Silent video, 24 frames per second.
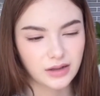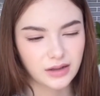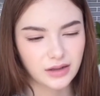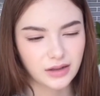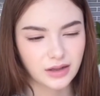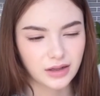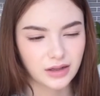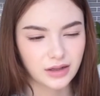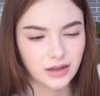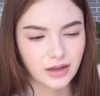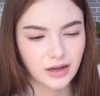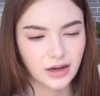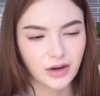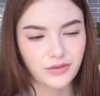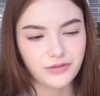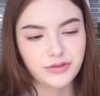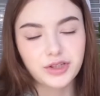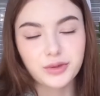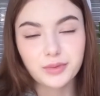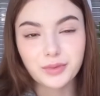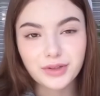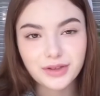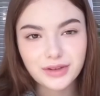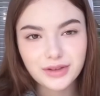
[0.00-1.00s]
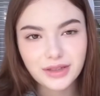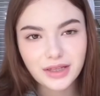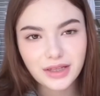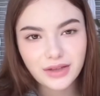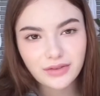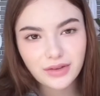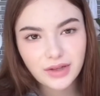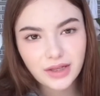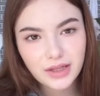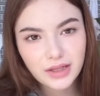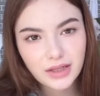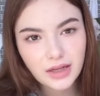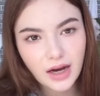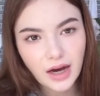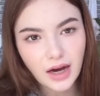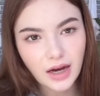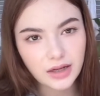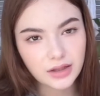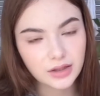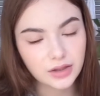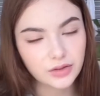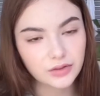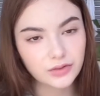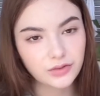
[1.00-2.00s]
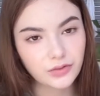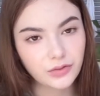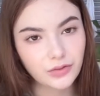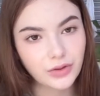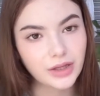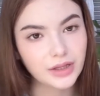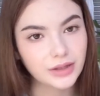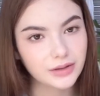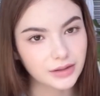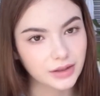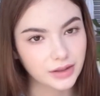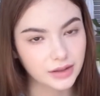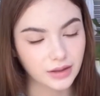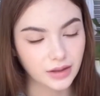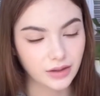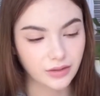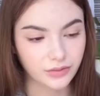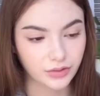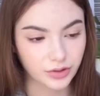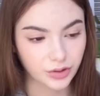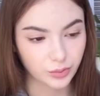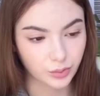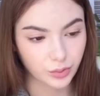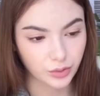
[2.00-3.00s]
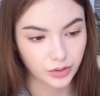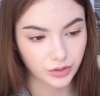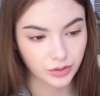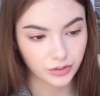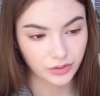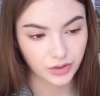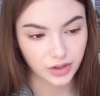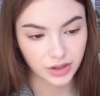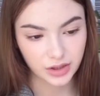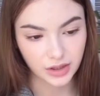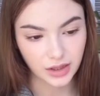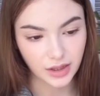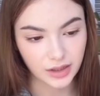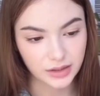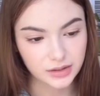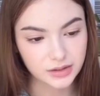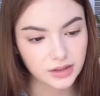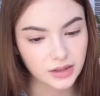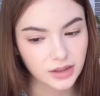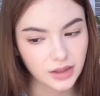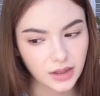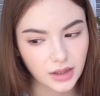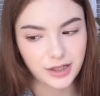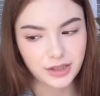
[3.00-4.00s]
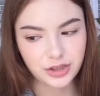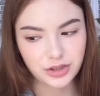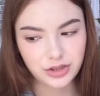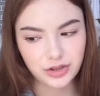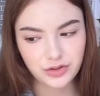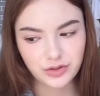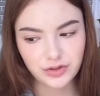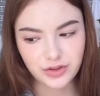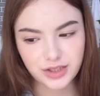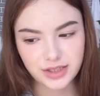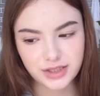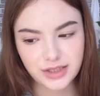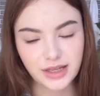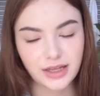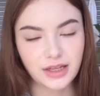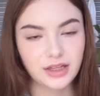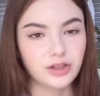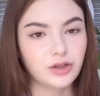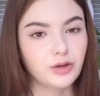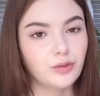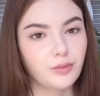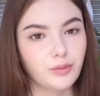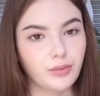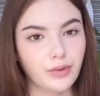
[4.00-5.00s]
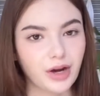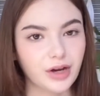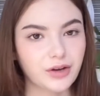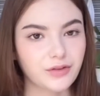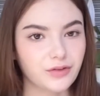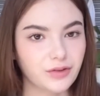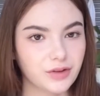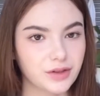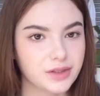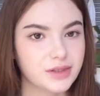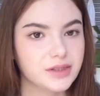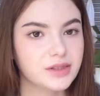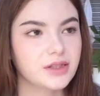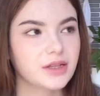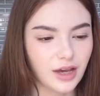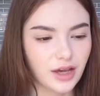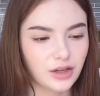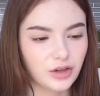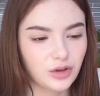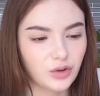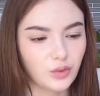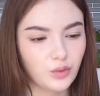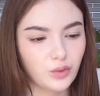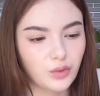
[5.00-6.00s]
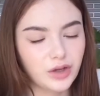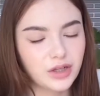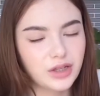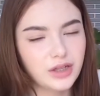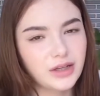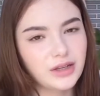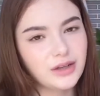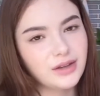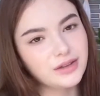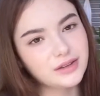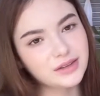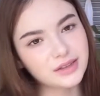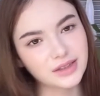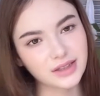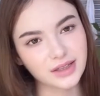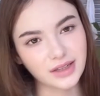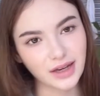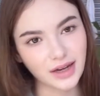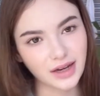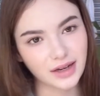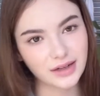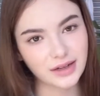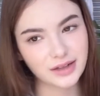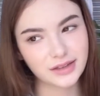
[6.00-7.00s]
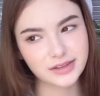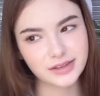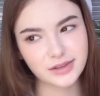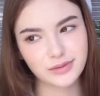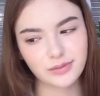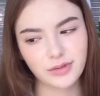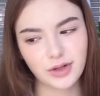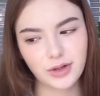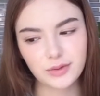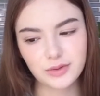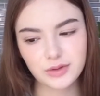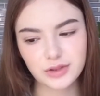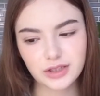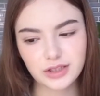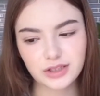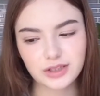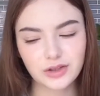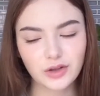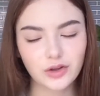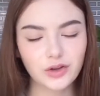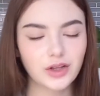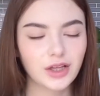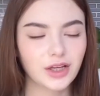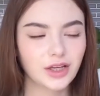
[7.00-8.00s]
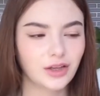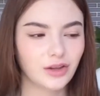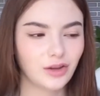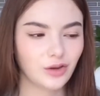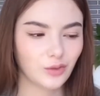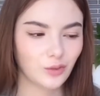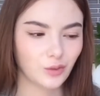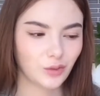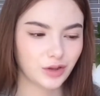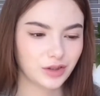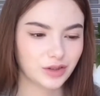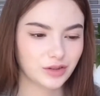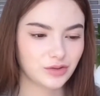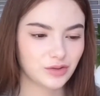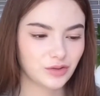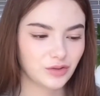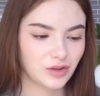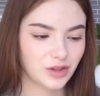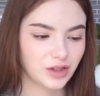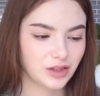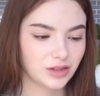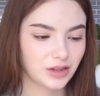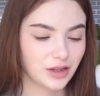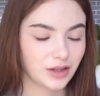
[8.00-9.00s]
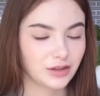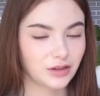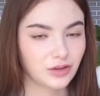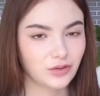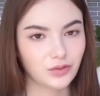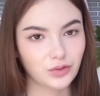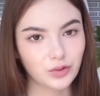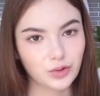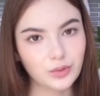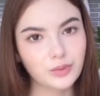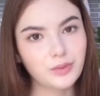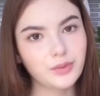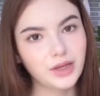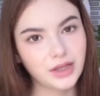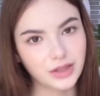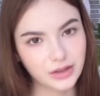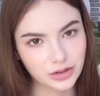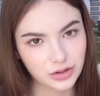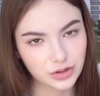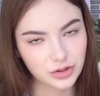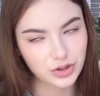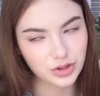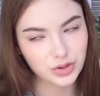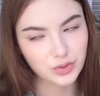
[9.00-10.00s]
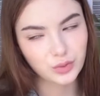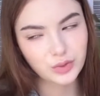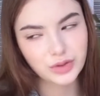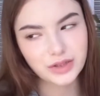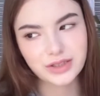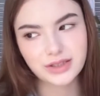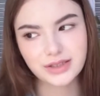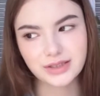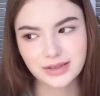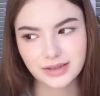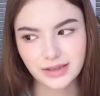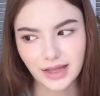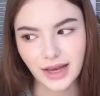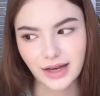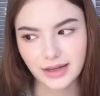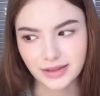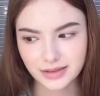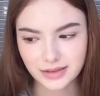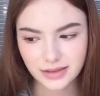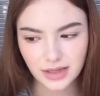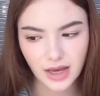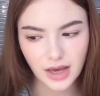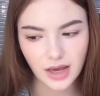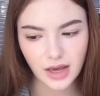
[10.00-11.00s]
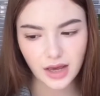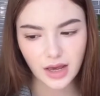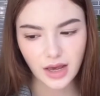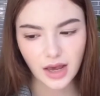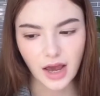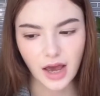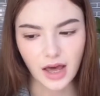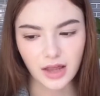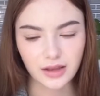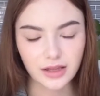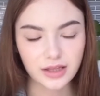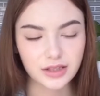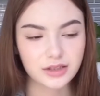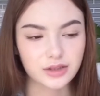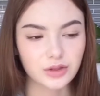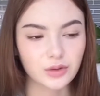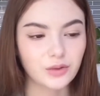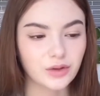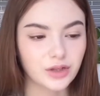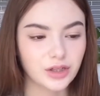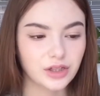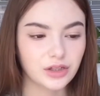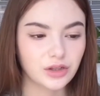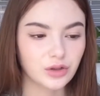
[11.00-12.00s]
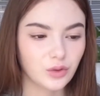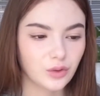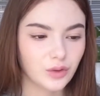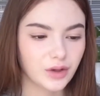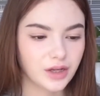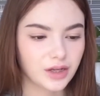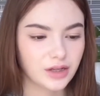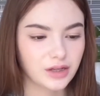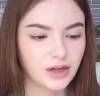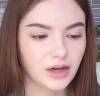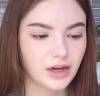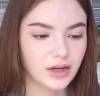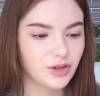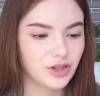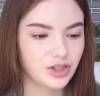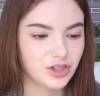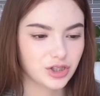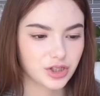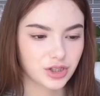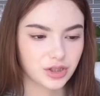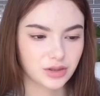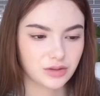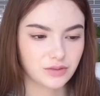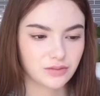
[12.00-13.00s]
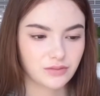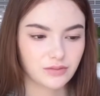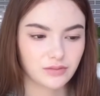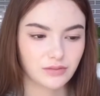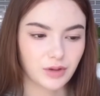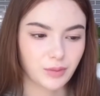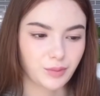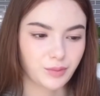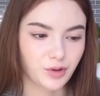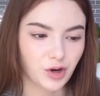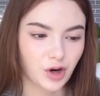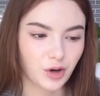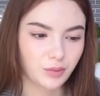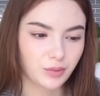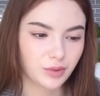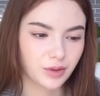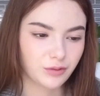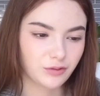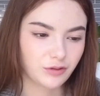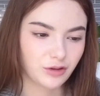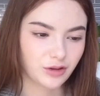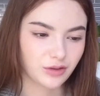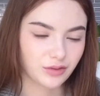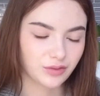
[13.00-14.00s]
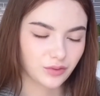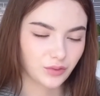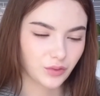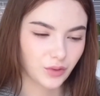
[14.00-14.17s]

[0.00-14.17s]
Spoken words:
kind of comfortable living. I don't feel that comfortable with that. Imagine you just ate your breakfast and you want to eat again, and sometimes it's not like you want to eat like the full meal, you just want snacks, and that's so annoying. It's just the problem with